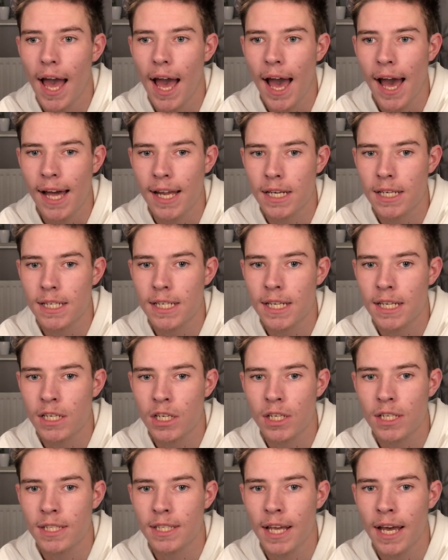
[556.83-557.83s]
and he
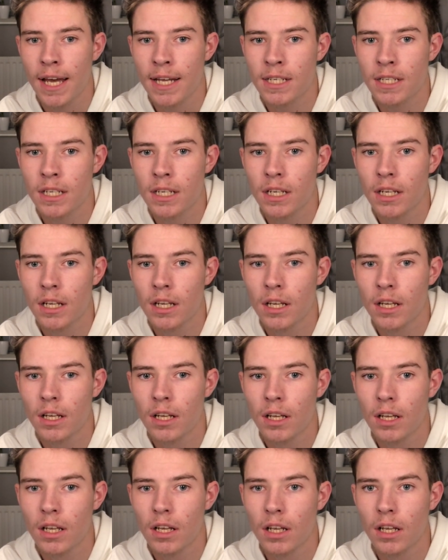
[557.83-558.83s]
just said,
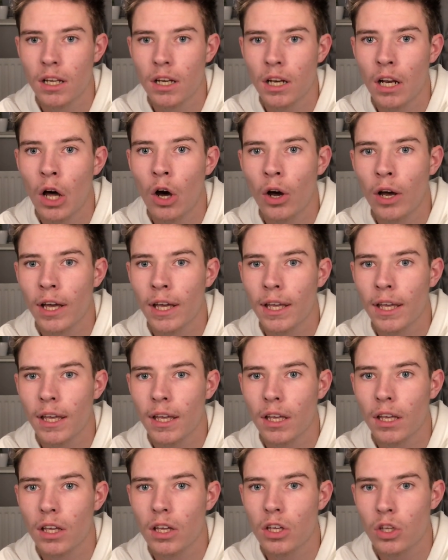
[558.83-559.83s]
like,
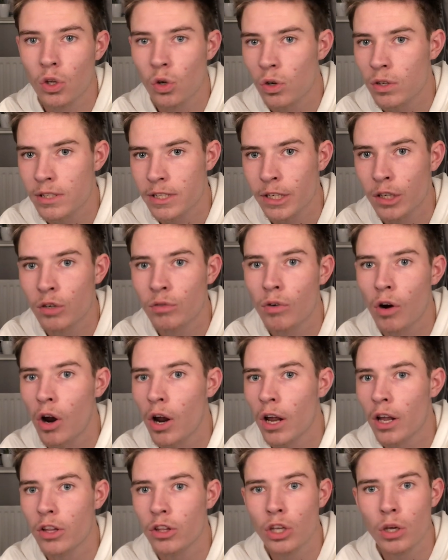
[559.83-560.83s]
you're still
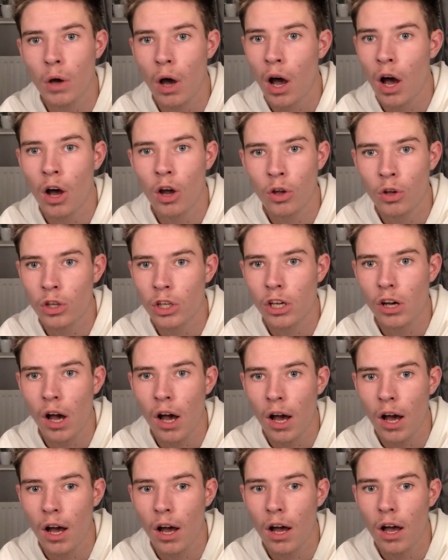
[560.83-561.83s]
Ryan, you are who you
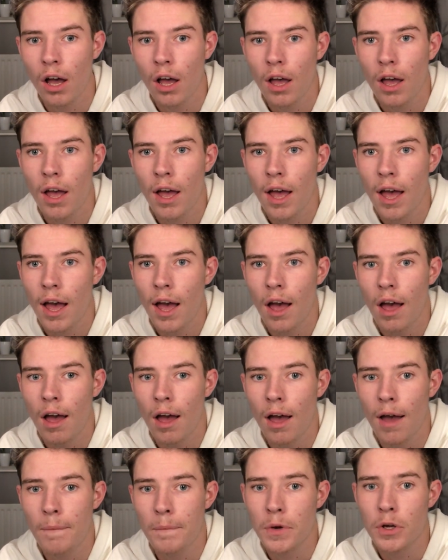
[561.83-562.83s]
are,
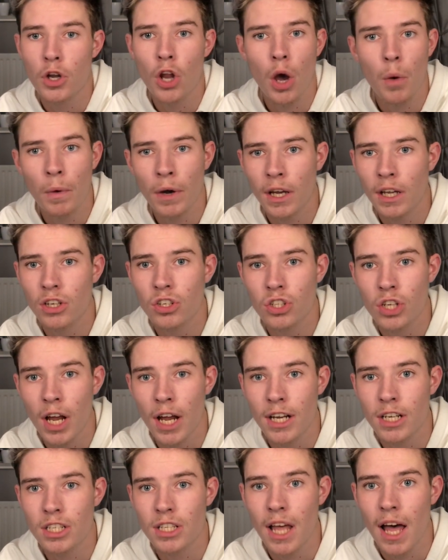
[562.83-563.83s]
no one can
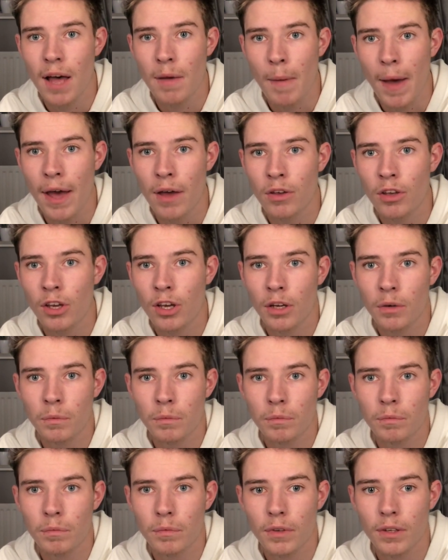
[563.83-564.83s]
change that about you,
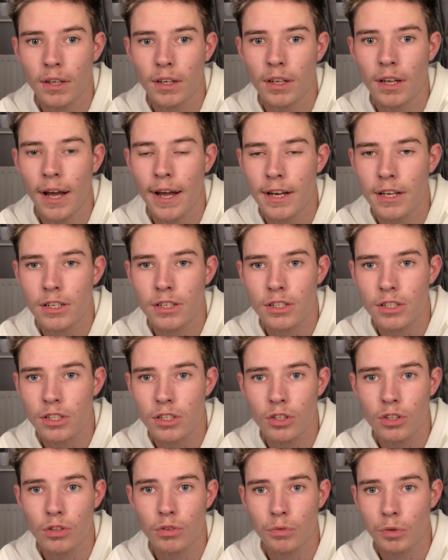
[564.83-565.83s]
and
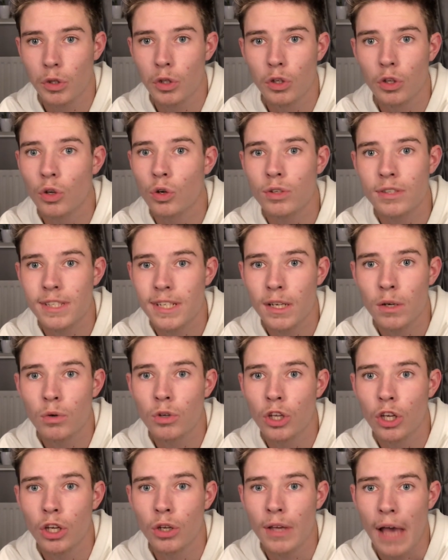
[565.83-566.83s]
you're still
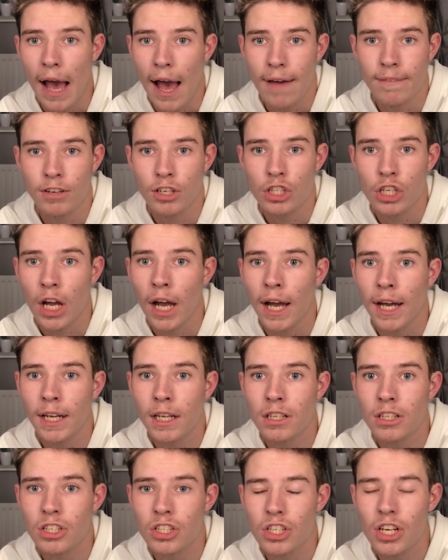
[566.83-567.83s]
you haven't
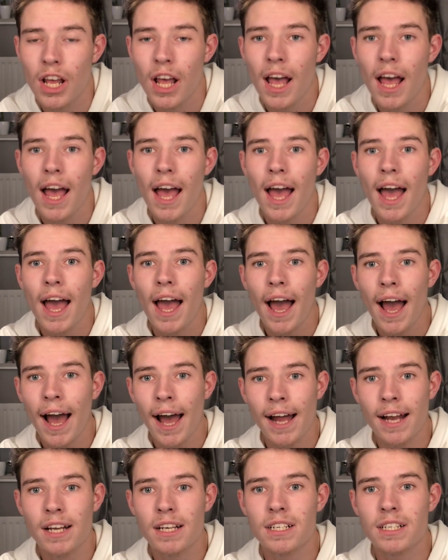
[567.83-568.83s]
changed.
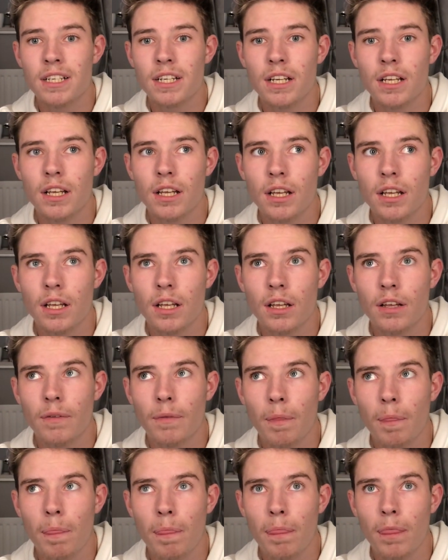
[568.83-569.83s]
And
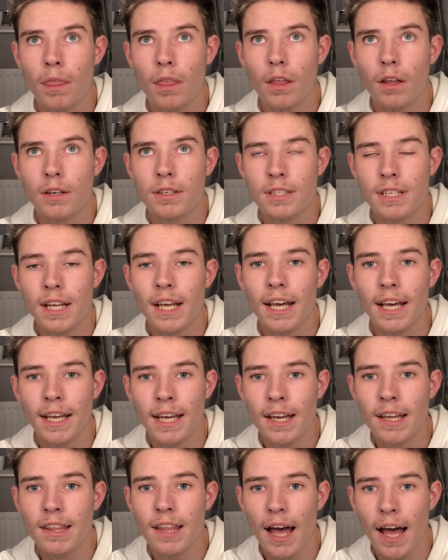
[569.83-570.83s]
to
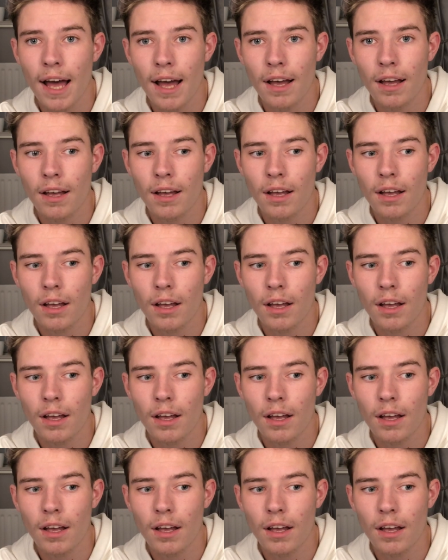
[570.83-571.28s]
hear that